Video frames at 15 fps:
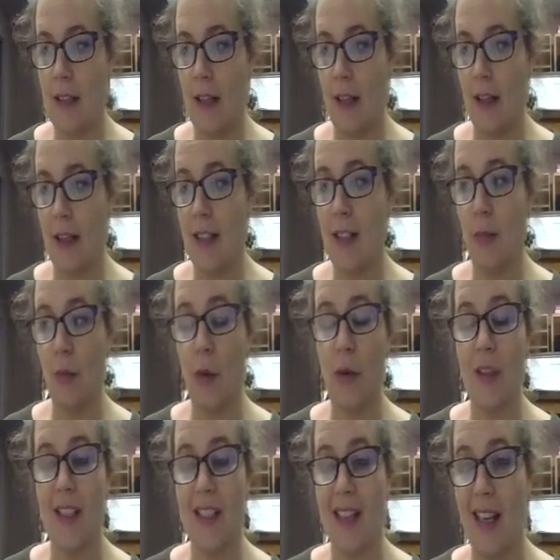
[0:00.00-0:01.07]
It's
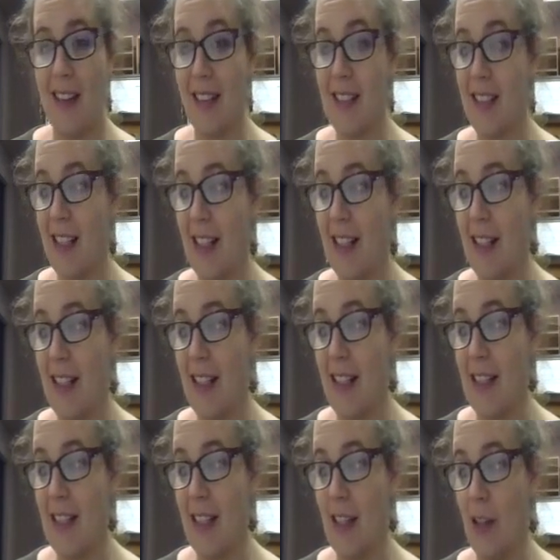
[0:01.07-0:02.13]
important to say that she
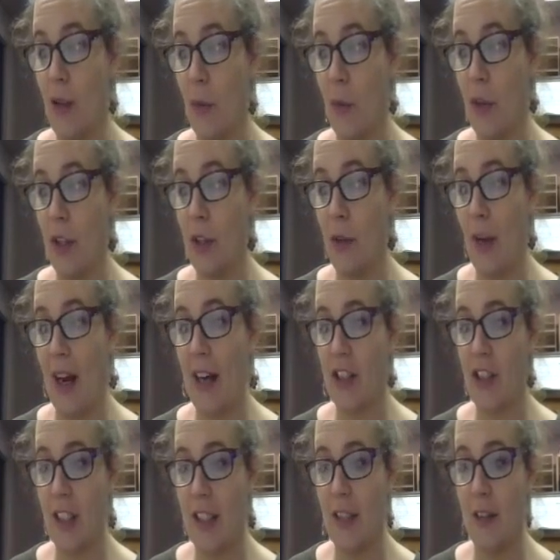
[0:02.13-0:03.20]
isn't the one who
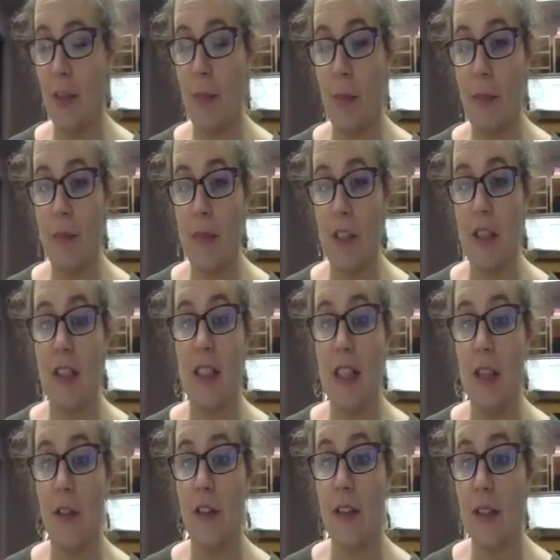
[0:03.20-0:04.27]
actually killed
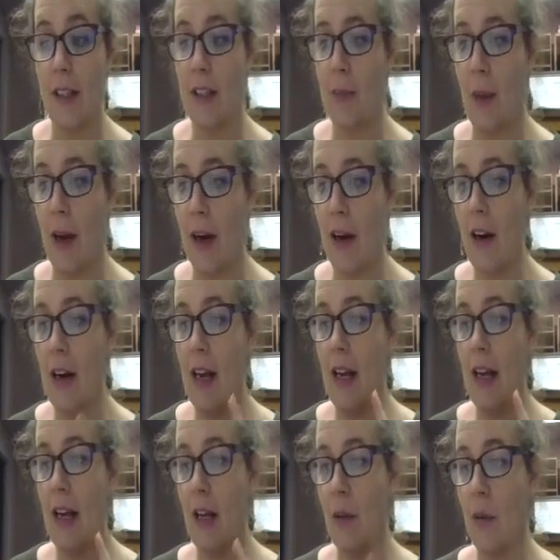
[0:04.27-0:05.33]
the sex buyer.
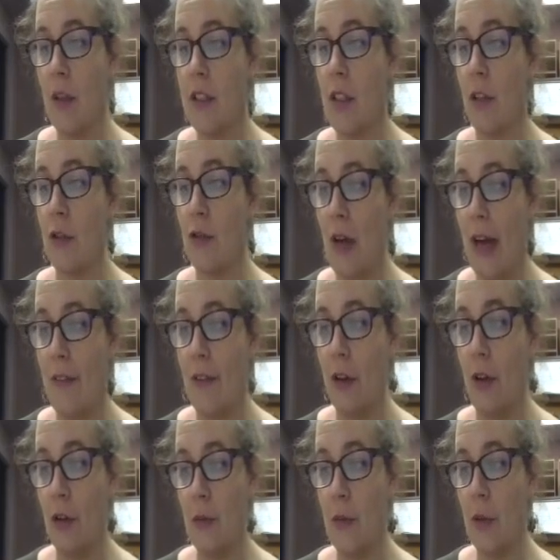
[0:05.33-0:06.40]
It was her
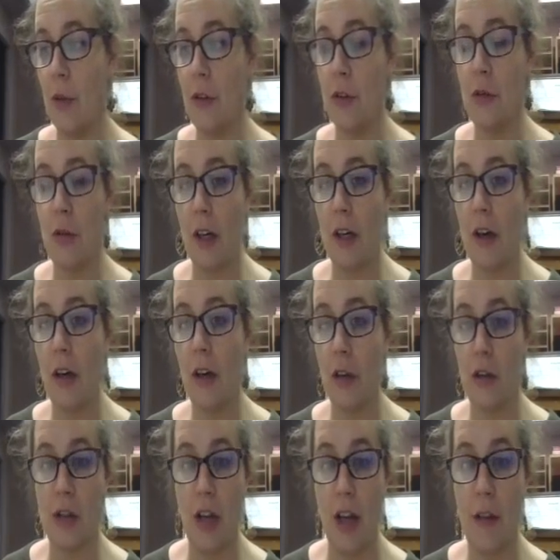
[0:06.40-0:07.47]
trafficker who pulled the trigger
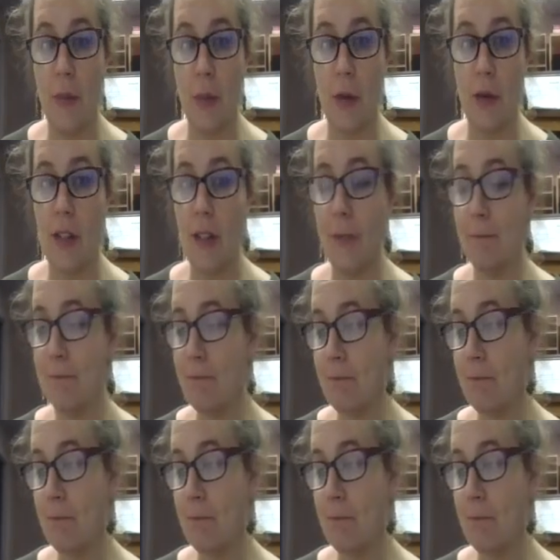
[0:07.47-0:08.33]
or shot the person.